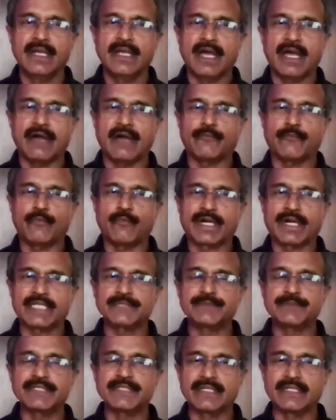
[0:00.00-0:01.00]
of what has
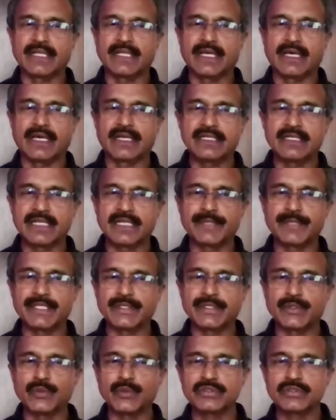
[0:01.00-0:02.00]
been earlier being
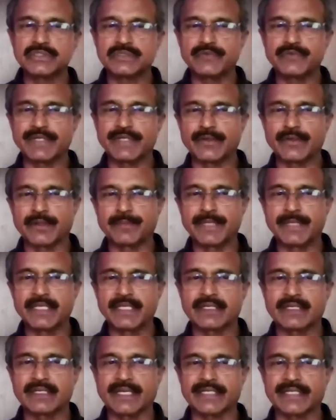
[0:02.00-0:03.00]
used when you are being
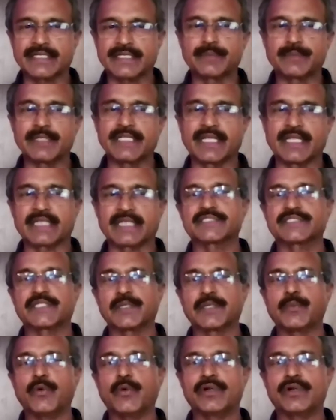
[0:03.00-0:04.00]
connected by the electricity
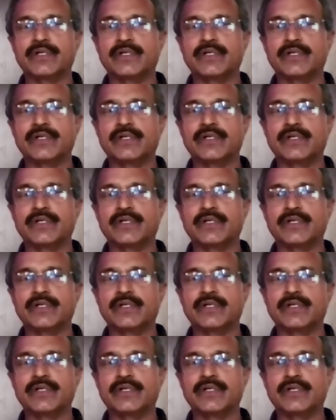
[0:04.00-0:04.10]
board.